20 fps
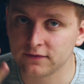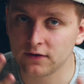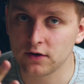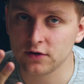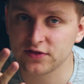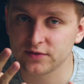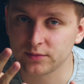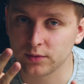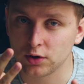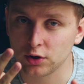
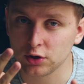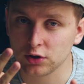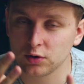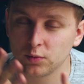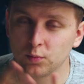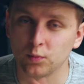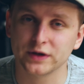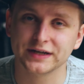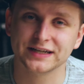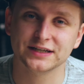Fourth of all,
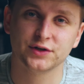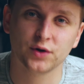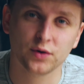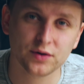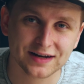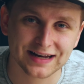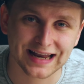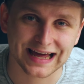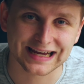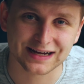what I
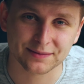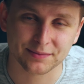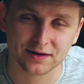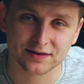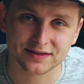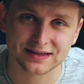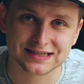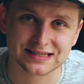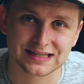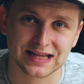don't like
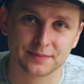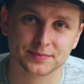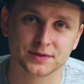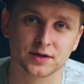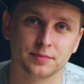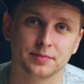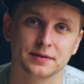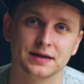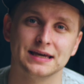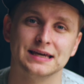about this
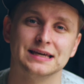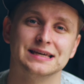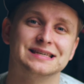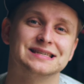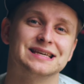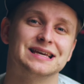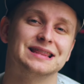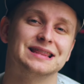laptop is